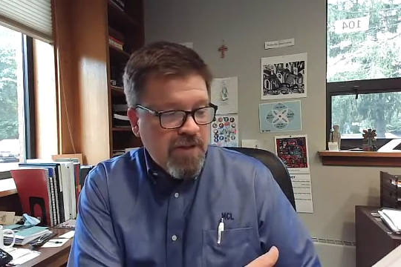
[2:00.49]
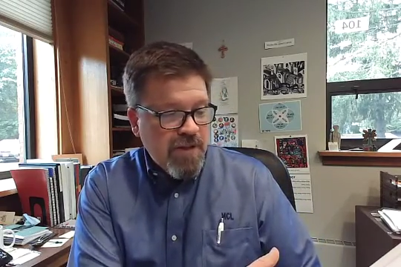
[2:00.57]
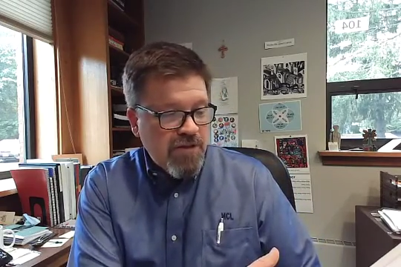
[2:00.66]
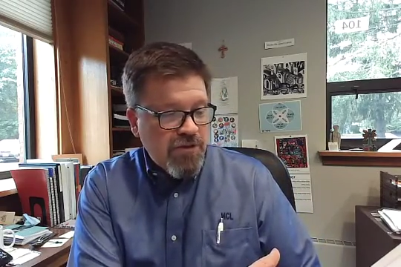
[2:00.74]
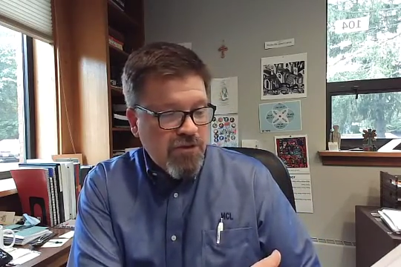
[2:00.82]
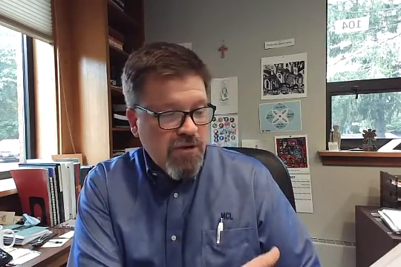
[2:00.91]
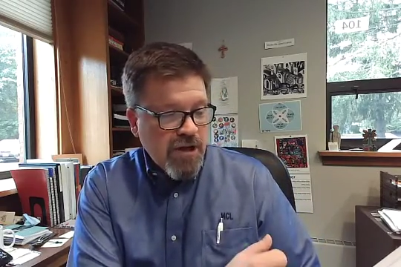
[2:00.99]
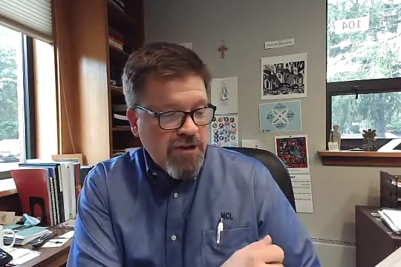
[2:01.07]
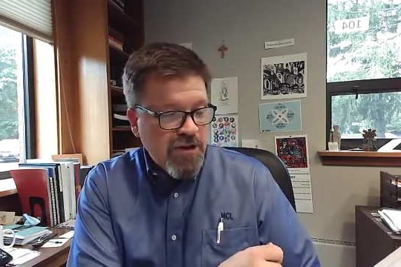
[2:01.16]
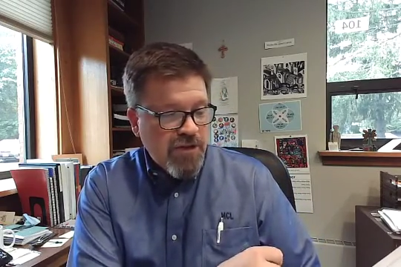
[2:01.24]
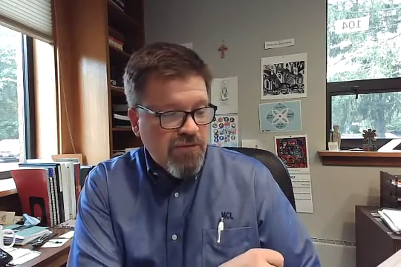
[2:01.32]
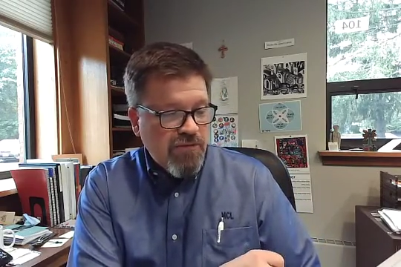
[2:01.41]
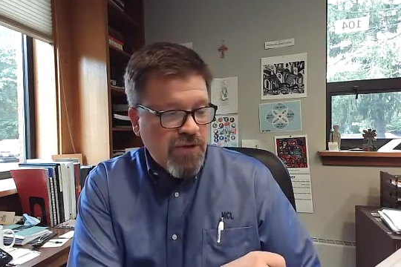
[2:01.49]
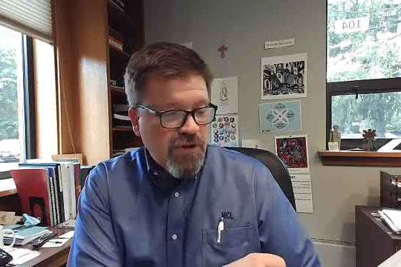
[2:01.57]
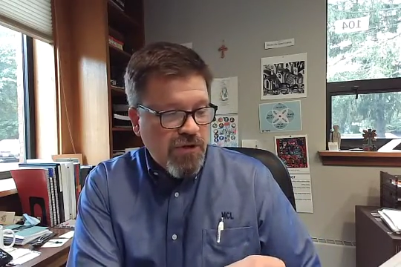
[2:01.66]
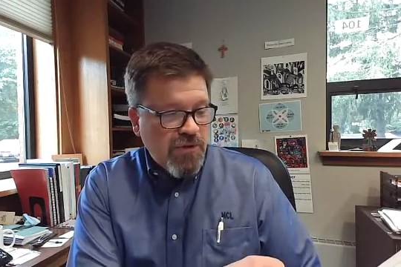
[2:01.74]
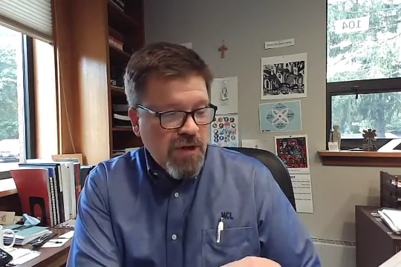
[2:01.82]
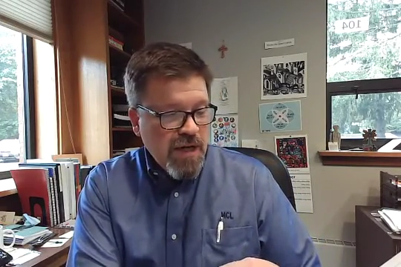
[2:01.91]
instructions for
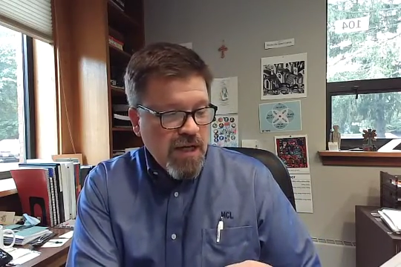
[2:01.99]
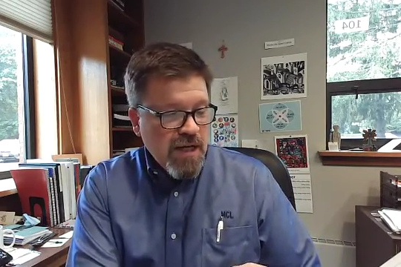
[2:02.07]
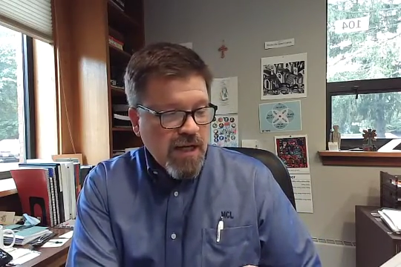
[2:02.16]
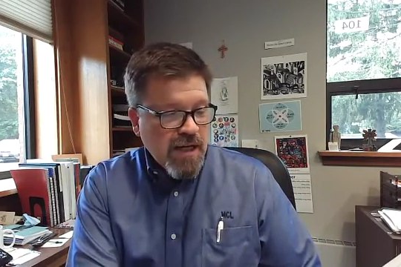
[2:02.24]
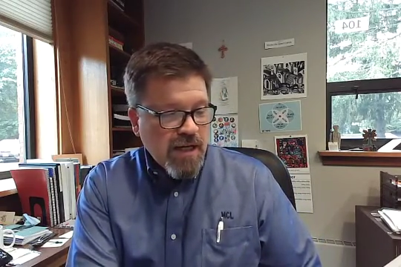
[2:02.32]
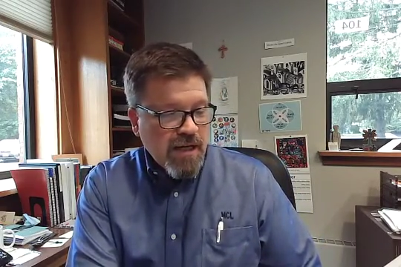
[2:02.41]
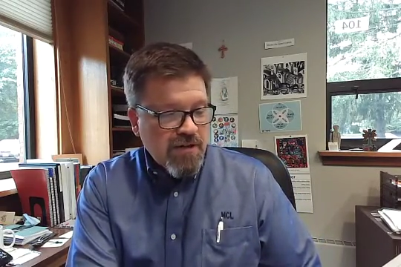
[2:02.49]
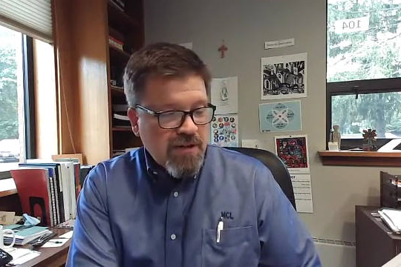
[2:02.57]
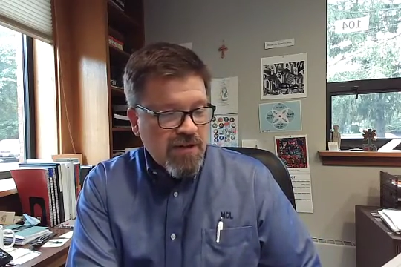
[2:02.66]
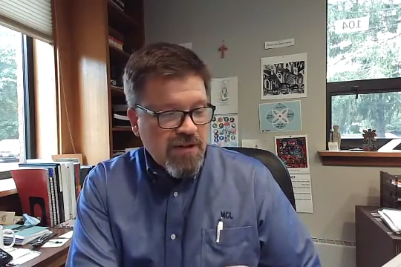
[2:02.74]
you to